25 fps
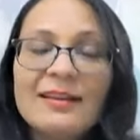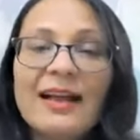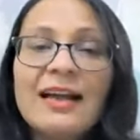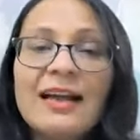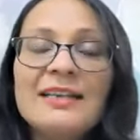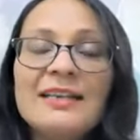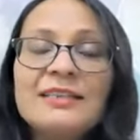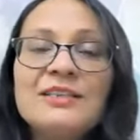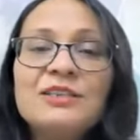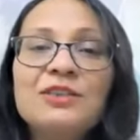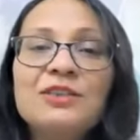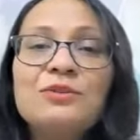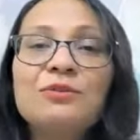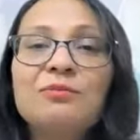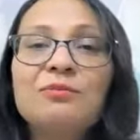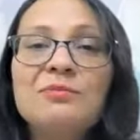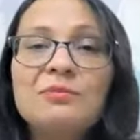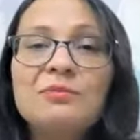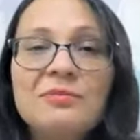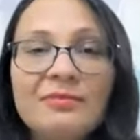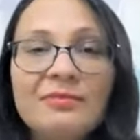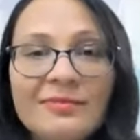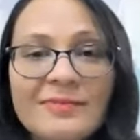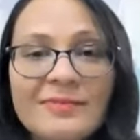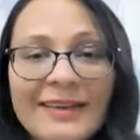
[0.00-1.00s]
as you
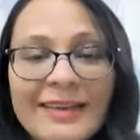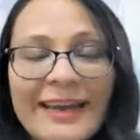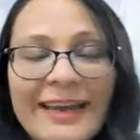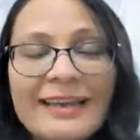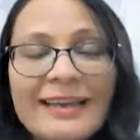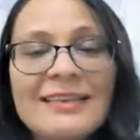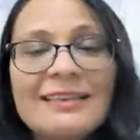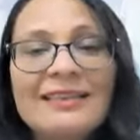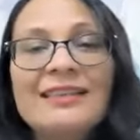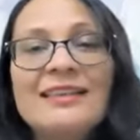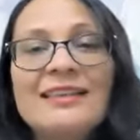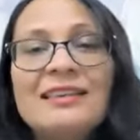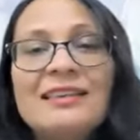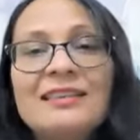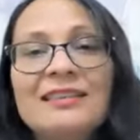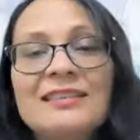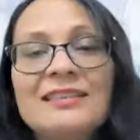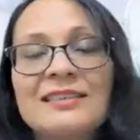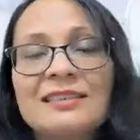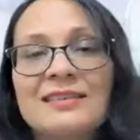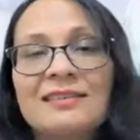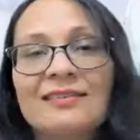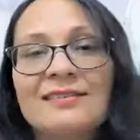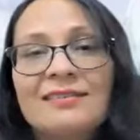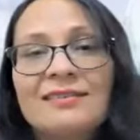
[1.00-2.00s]
get
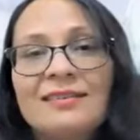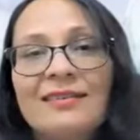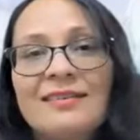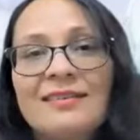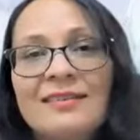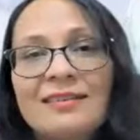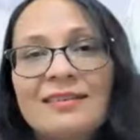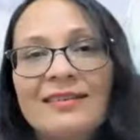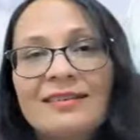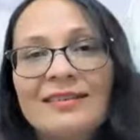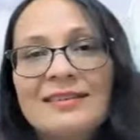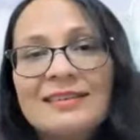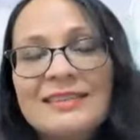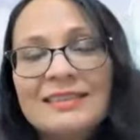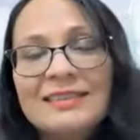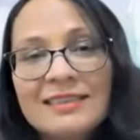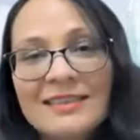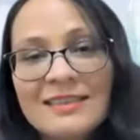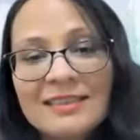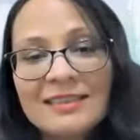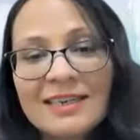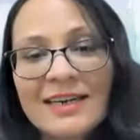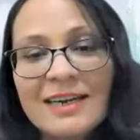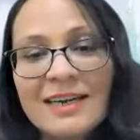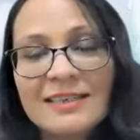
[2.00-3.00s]
these
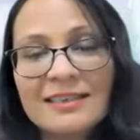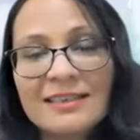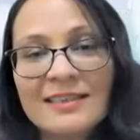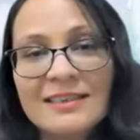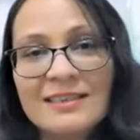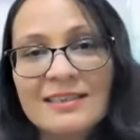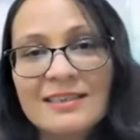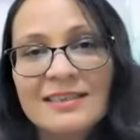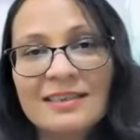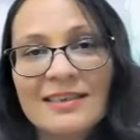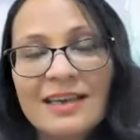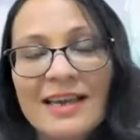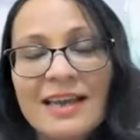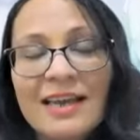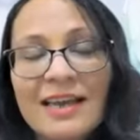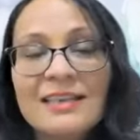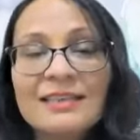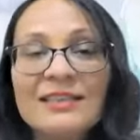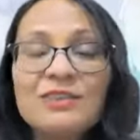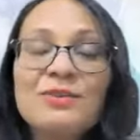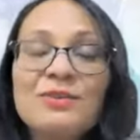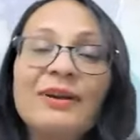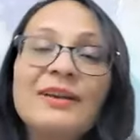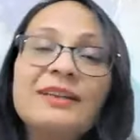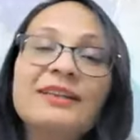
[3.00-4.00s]
stress,
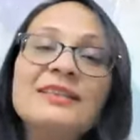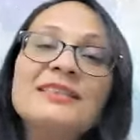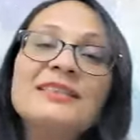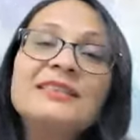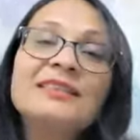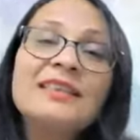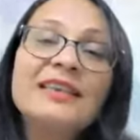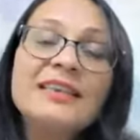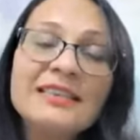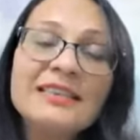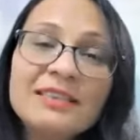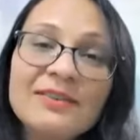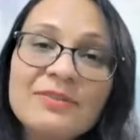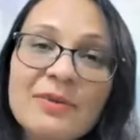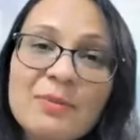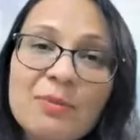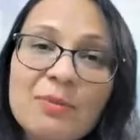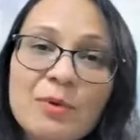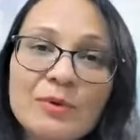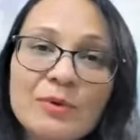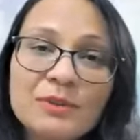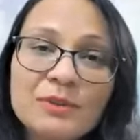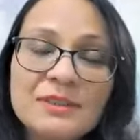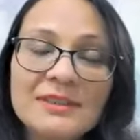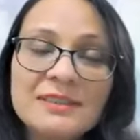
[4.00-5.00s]
as you get these negative
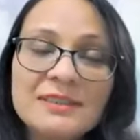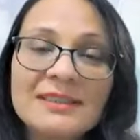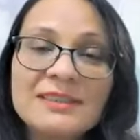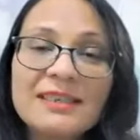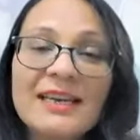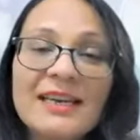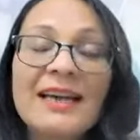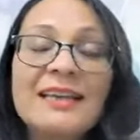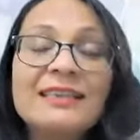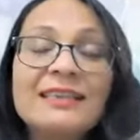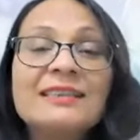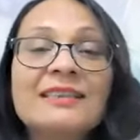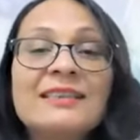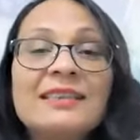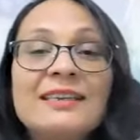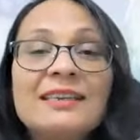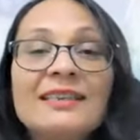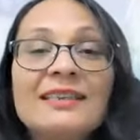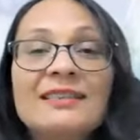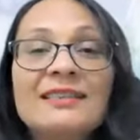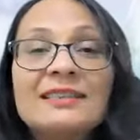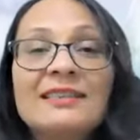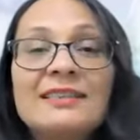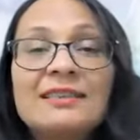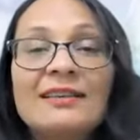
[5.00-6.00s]
emotions, as
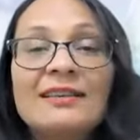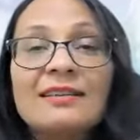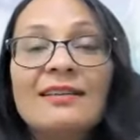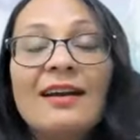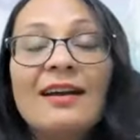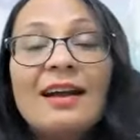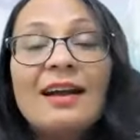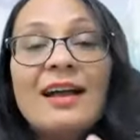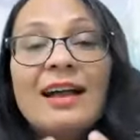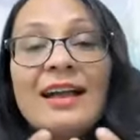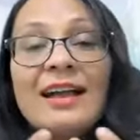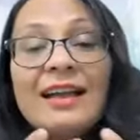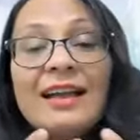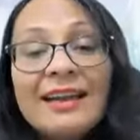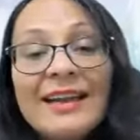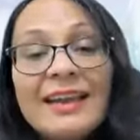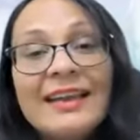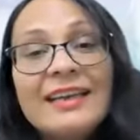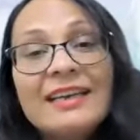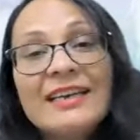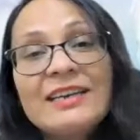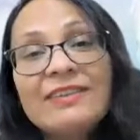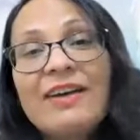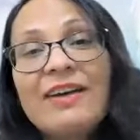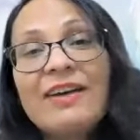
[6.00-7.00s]
these
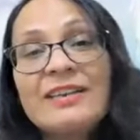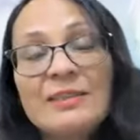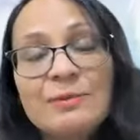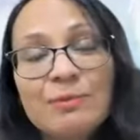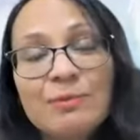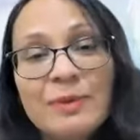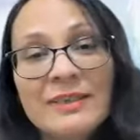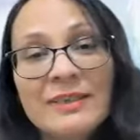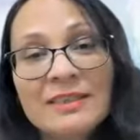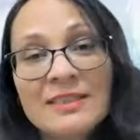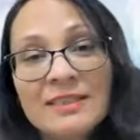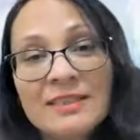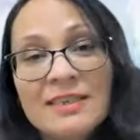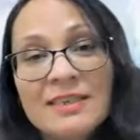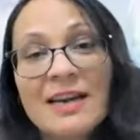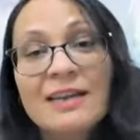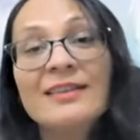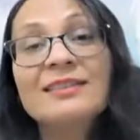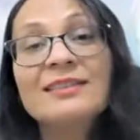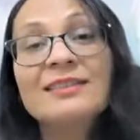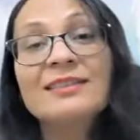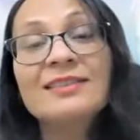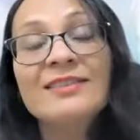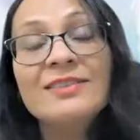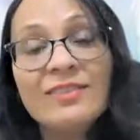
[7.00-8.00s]
negative aspect
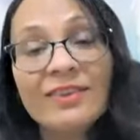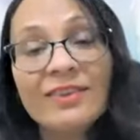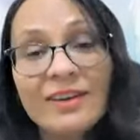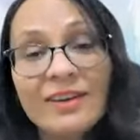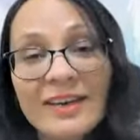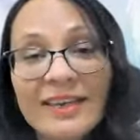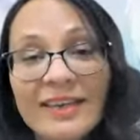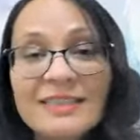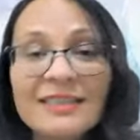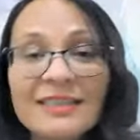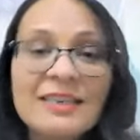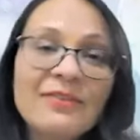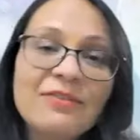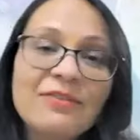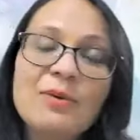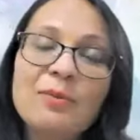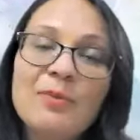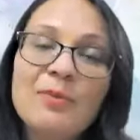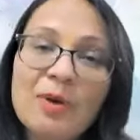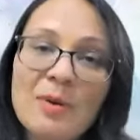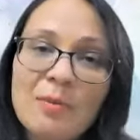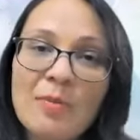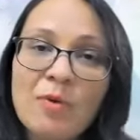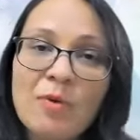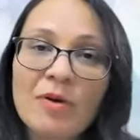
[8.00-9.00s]
starts releasing
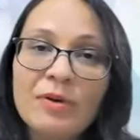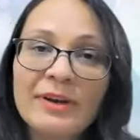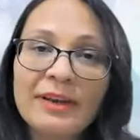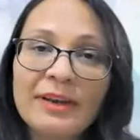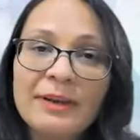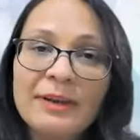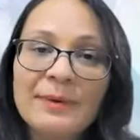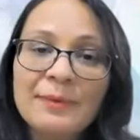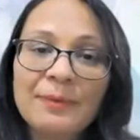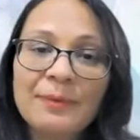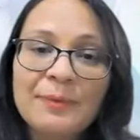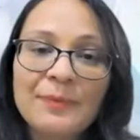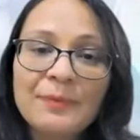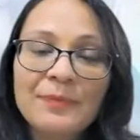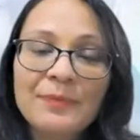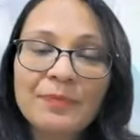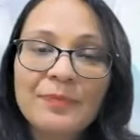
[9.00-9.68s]
from your body,